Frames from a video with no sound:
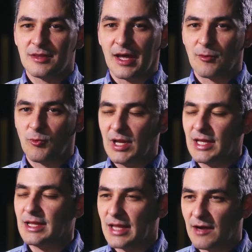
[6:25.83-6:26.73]
that
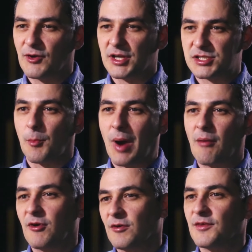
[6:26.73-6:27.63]
really leverage the
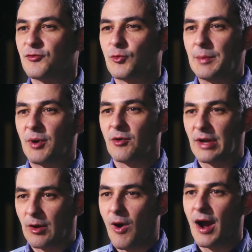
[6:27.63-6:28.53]
power of the 3-part
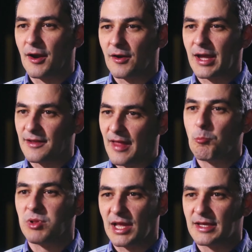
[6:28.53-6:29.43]
require kind of
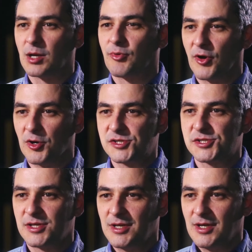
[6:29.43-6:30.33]
that blended approach
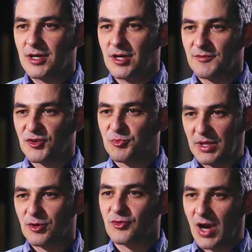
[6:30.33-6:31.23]
of the
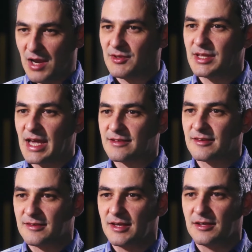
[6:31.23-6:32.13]
spindle drives and the
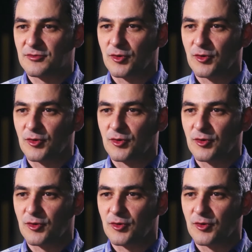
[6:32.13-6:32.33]
SSD.